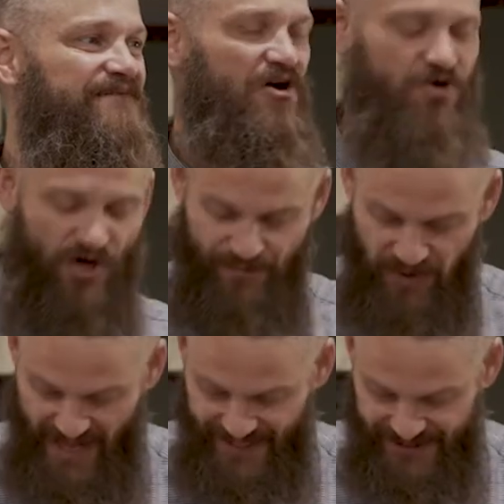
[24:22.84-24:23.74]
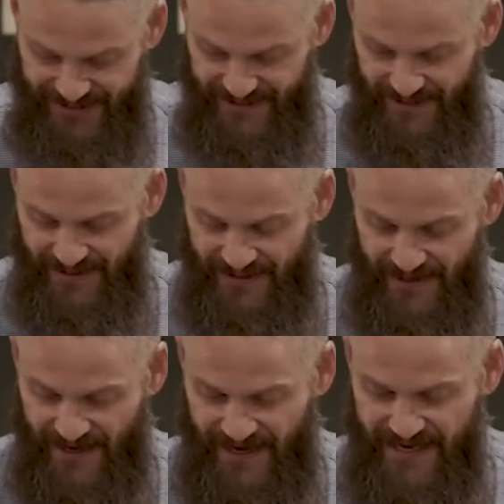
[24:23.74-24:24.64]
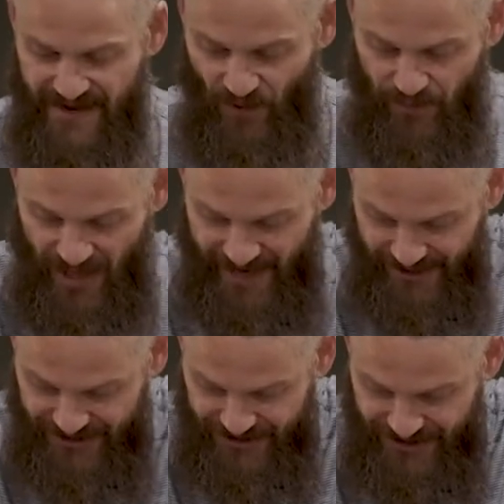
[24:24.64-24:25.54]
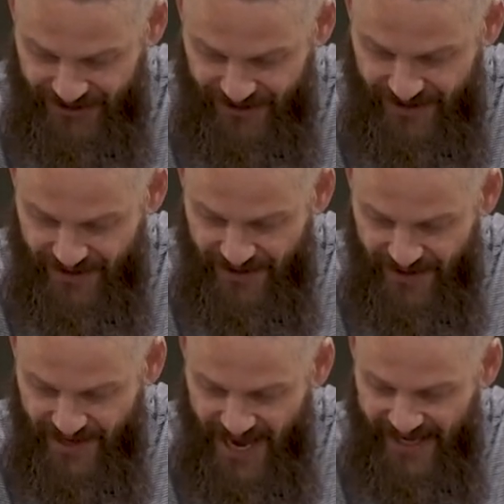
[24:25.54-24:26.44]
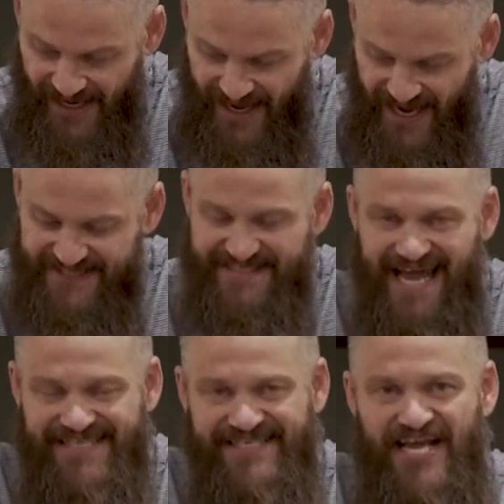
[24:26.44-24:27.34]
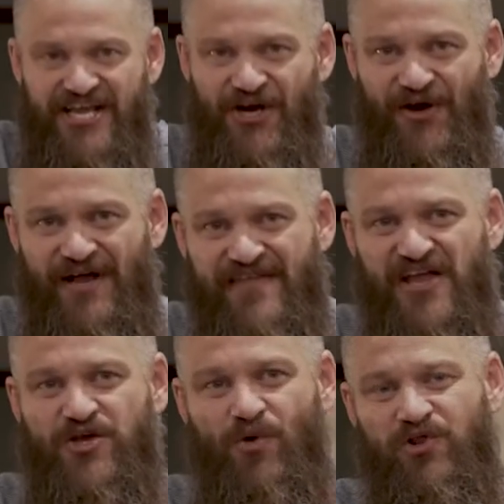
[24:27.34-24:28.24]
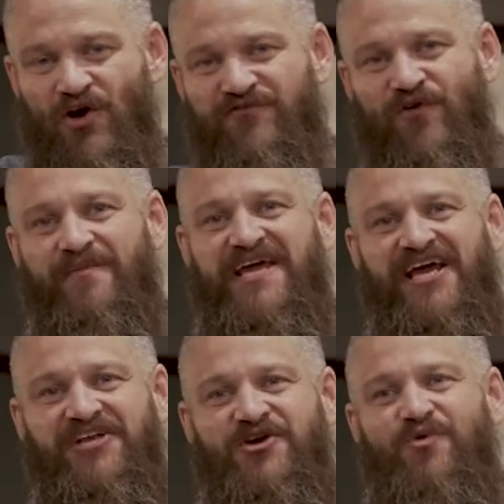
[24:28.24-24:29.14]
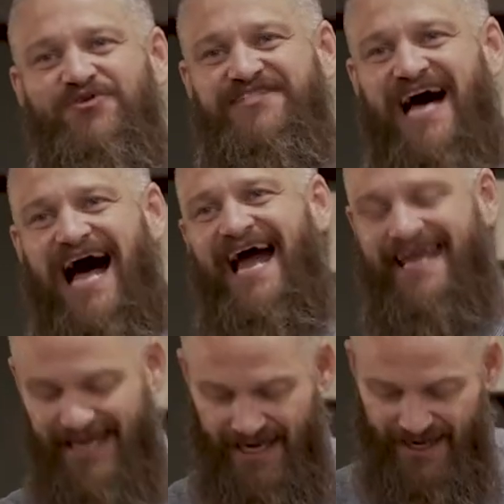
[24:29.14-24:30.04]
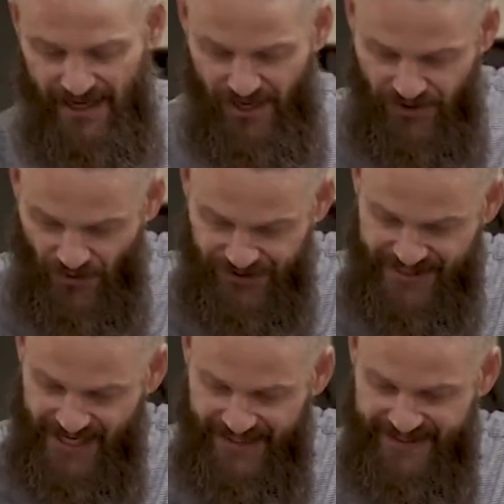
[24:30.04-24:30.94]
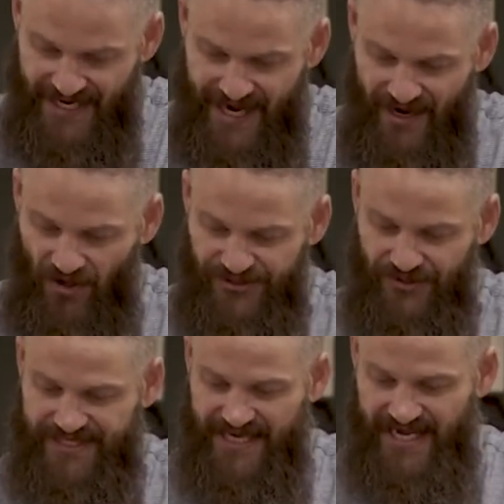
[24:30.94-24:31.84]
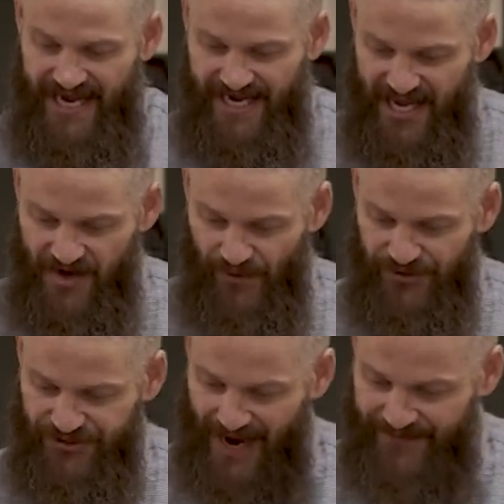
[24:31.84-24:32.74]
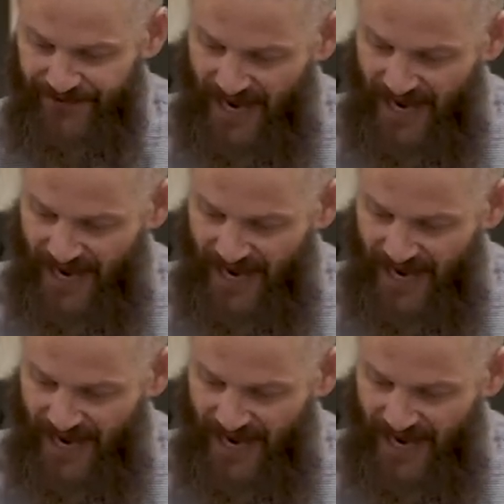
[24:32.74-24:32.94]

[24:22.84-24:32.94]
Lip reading: A good place and an evil place. And it says here that you will look for me and you will die in your sins. It also says in Hebrews chapter